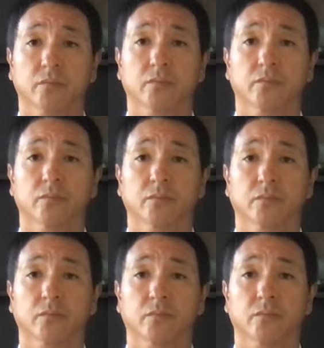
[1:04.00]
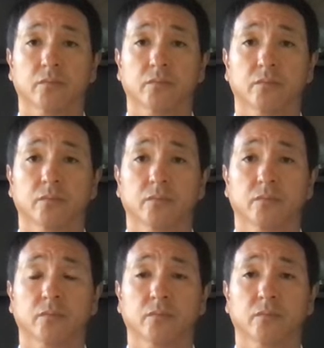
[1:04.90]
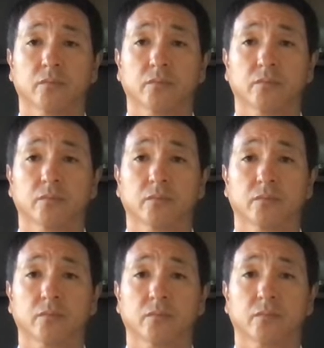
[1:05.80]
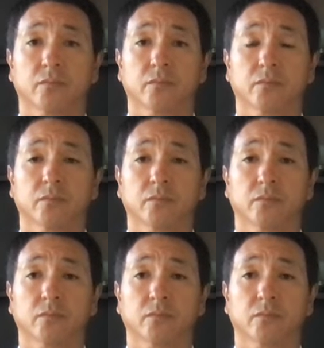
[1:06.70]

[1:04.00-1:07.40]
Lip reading: No words are spoken by the person on screen.